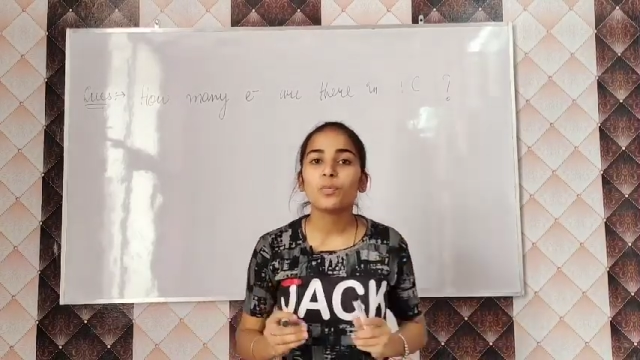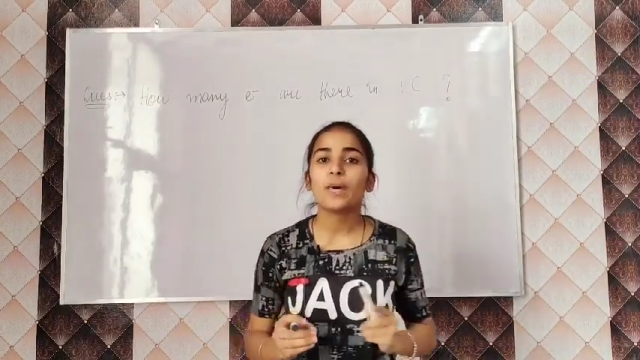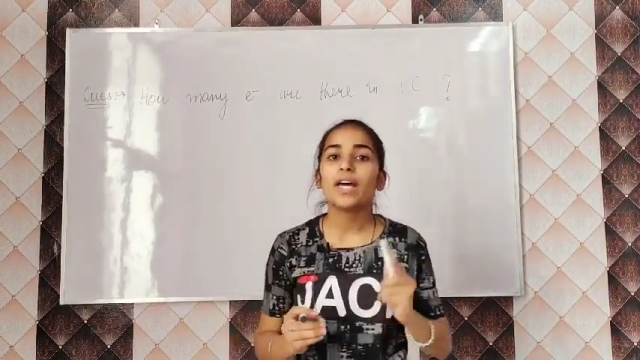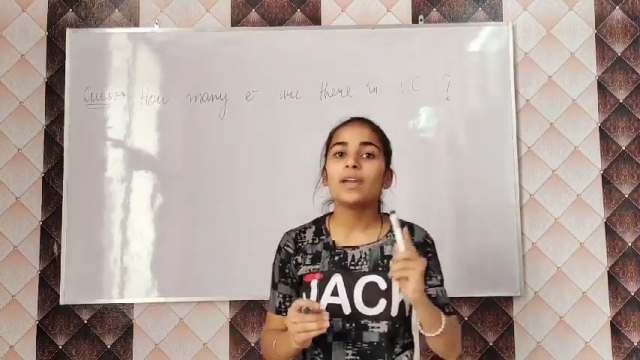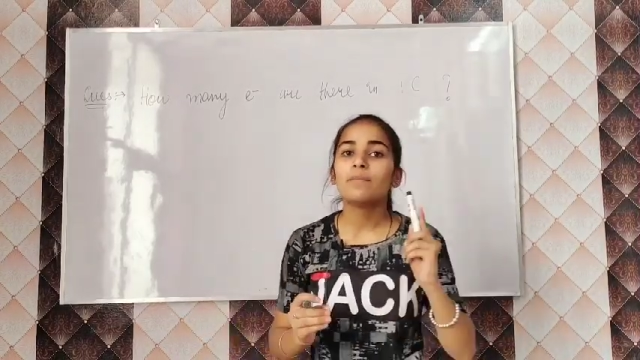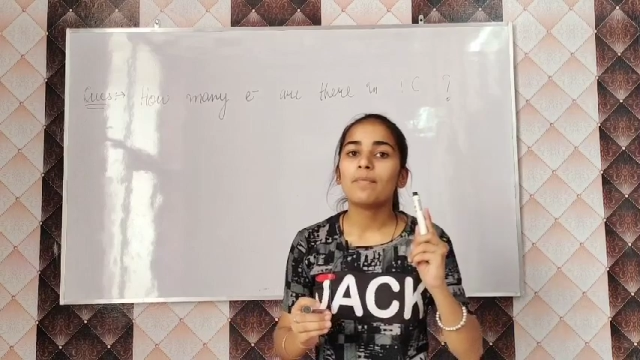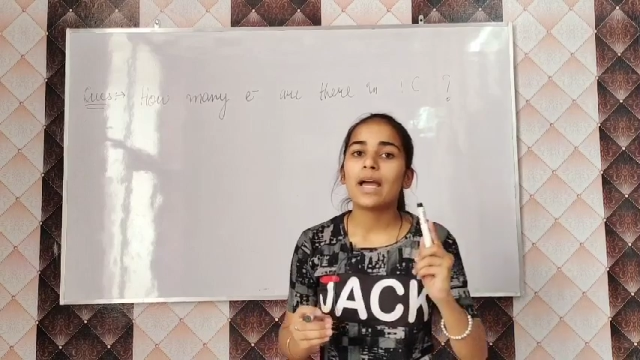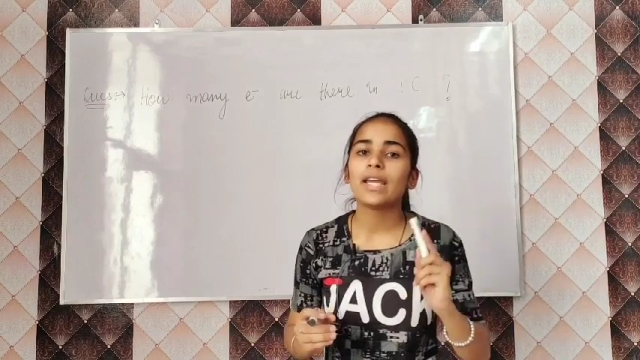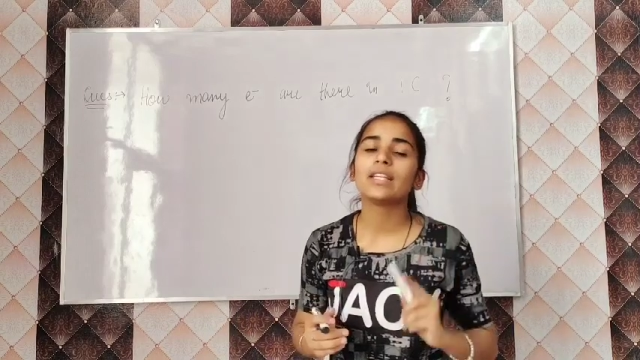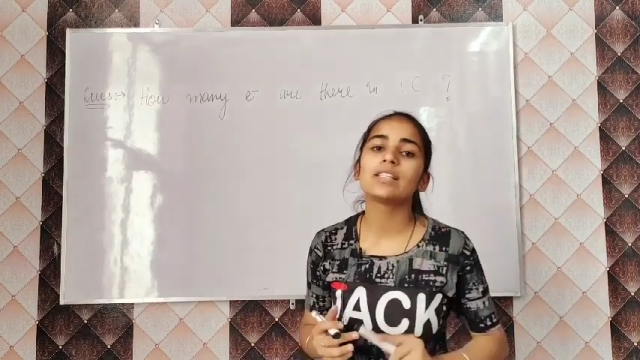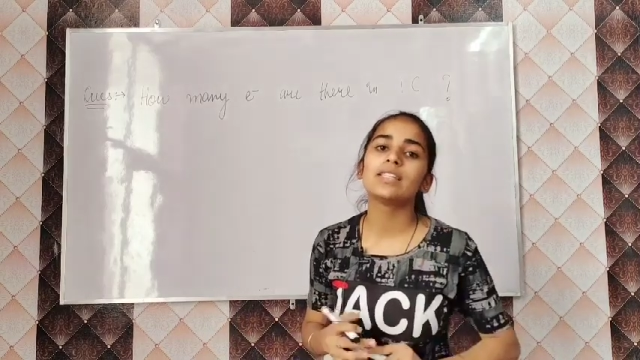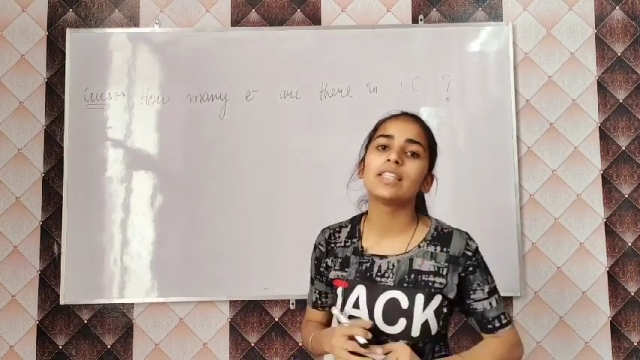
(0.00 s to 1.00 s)
power
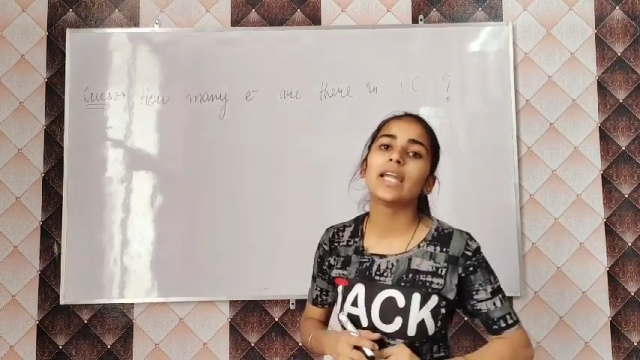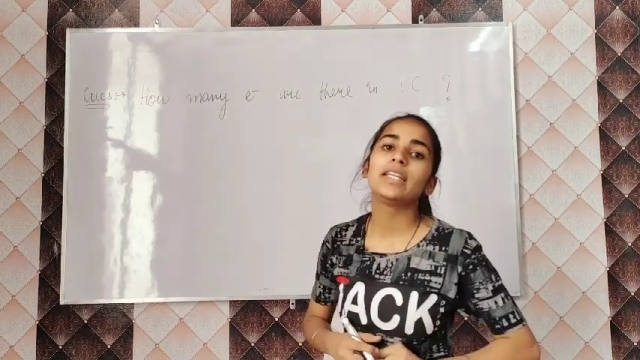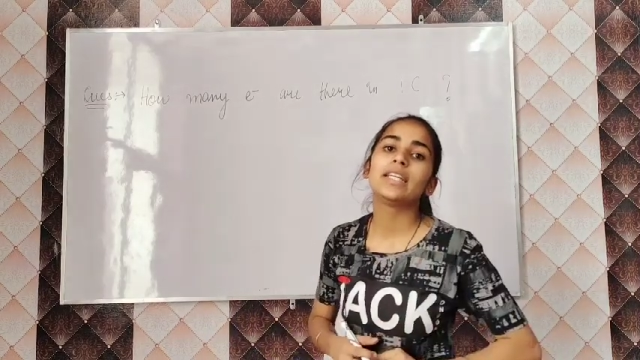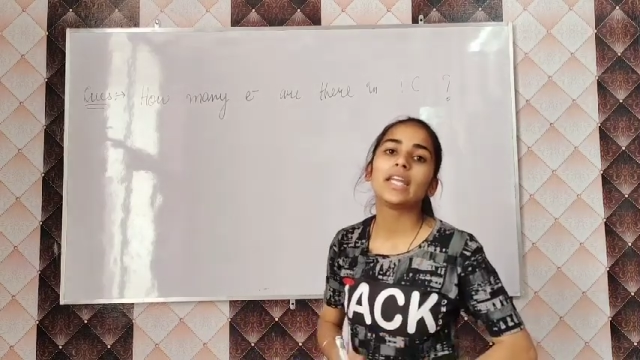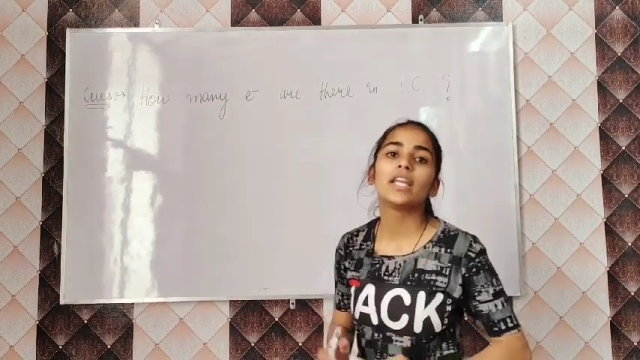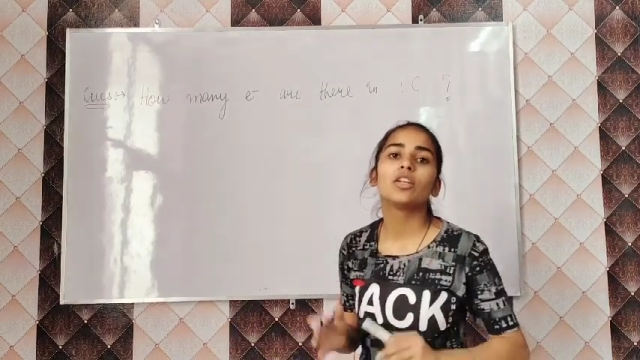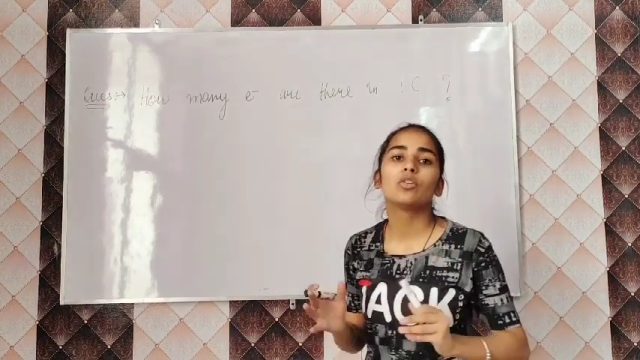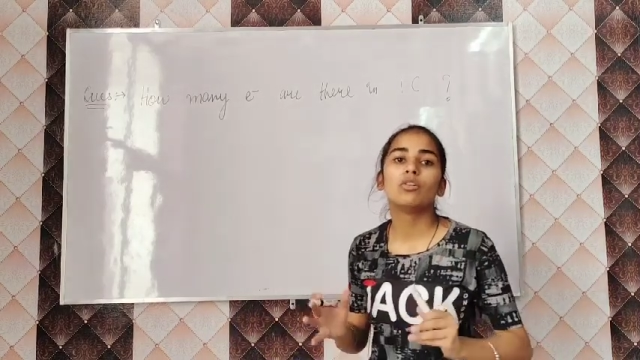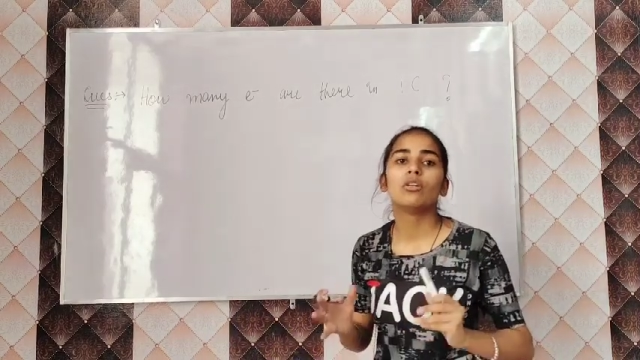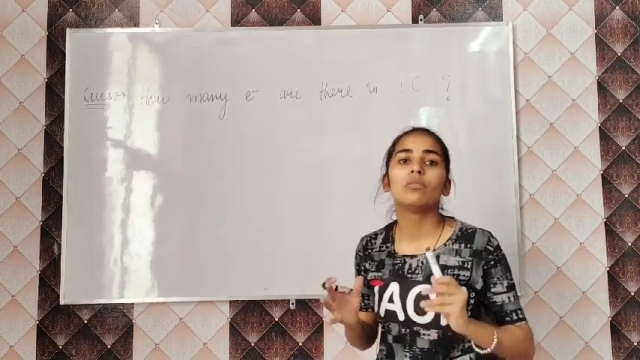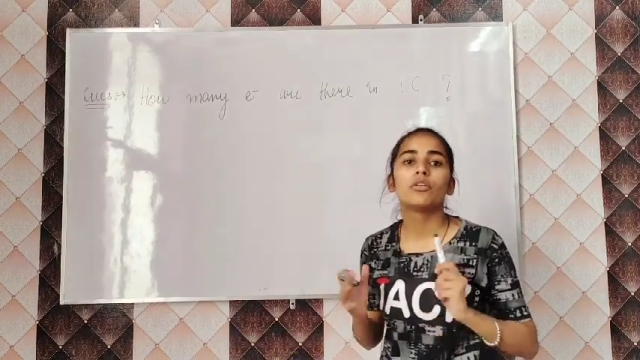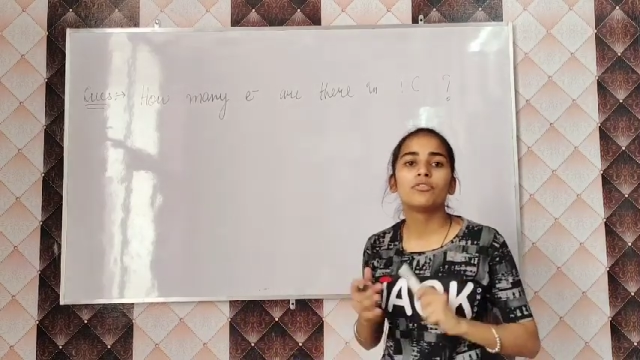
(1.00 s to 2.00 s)
minus 19
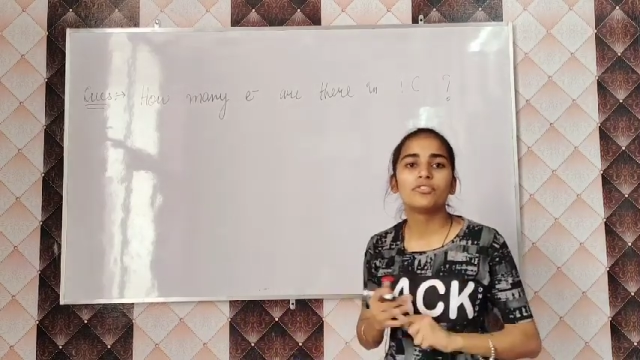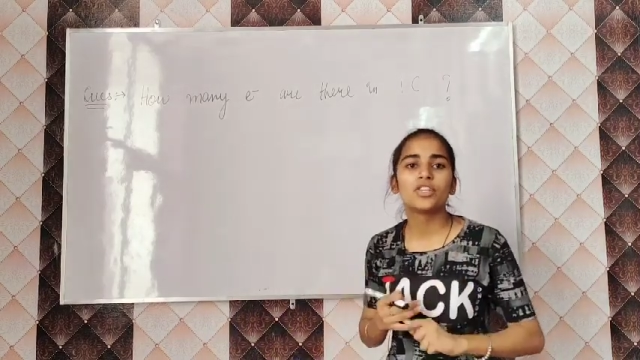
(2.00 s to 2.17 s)
coulomb of